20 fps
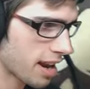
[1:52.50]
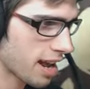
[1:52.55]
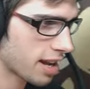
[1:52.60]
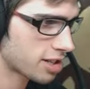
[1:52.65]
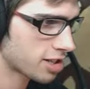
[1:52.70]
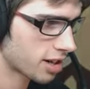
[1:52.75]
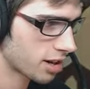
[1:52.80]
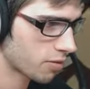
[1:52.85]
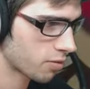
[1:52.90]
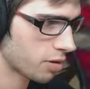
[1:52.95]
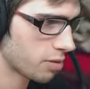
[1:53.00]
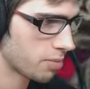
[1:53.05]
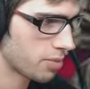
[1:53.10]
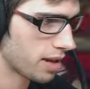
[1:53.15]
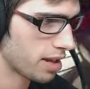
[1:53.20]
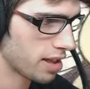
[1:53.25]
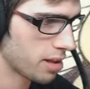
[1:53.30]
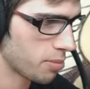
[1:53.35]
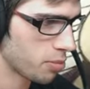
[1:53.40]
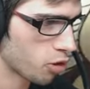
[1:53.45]
Manectric would
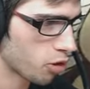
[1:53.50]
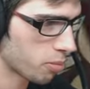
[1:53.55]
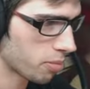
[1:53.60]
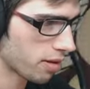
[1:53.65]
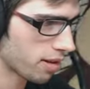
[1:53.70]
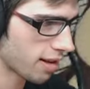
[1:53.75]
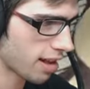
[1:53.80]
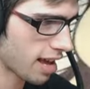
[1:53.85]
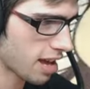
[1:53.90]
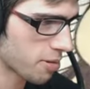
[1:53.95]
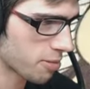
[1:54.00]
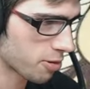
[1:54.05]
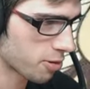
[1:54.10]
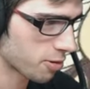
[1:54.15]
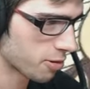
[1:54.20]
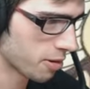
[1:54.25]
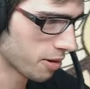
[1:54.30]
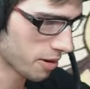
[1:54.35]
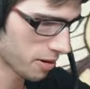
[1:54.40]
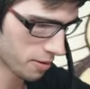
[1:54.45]
be the more
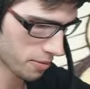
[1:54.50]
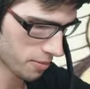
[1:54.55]
playable